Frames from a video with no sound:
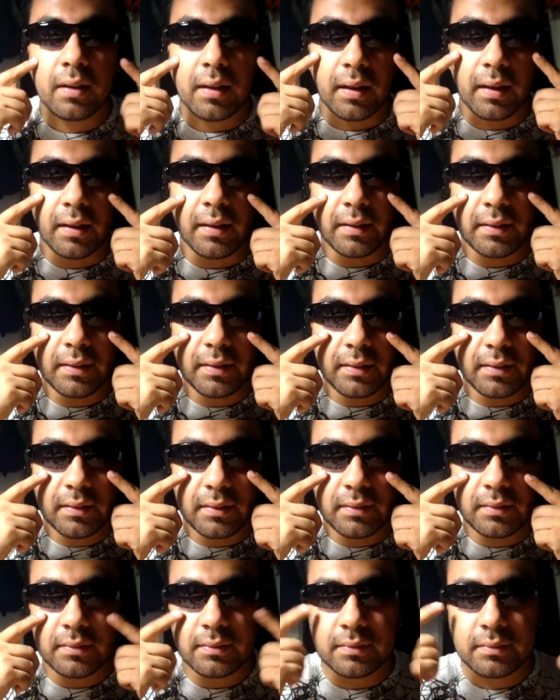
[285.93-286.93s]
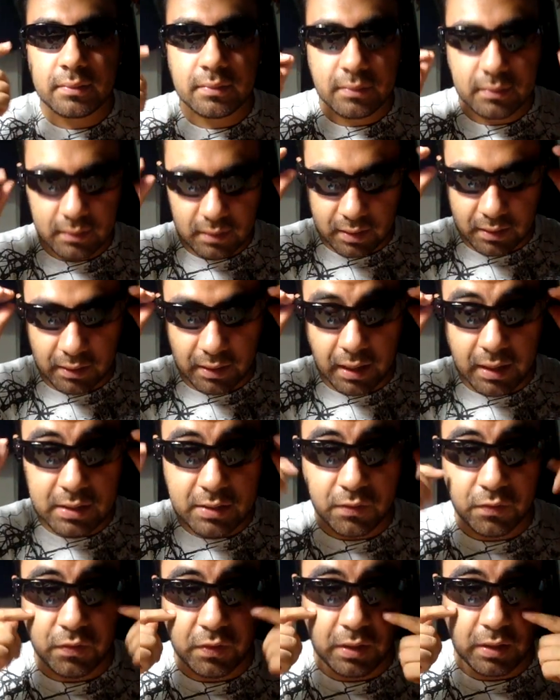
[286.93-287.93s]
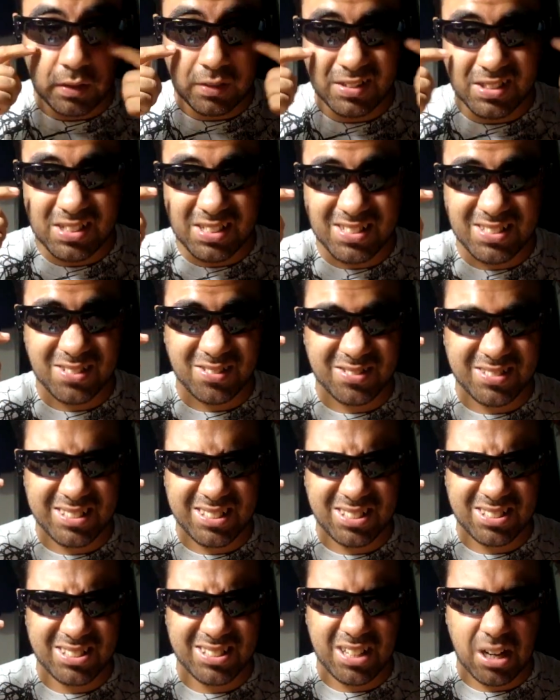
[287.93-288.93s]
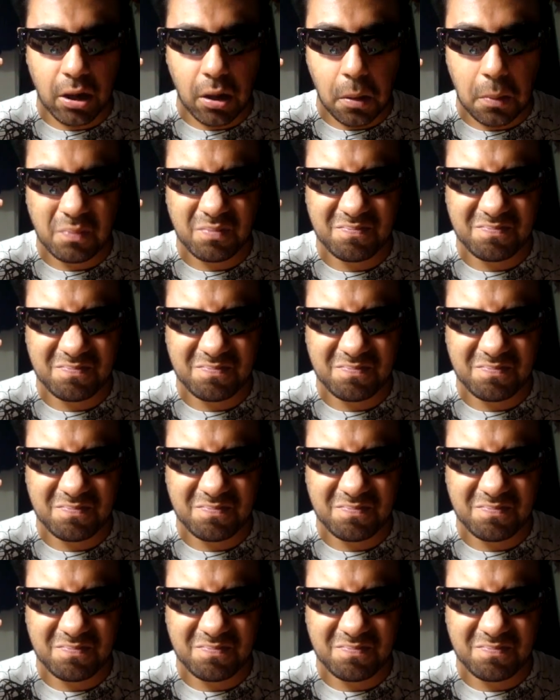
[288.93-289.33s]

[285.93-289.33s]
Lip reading: and on the Asian fit, your cheeks don't touch at all.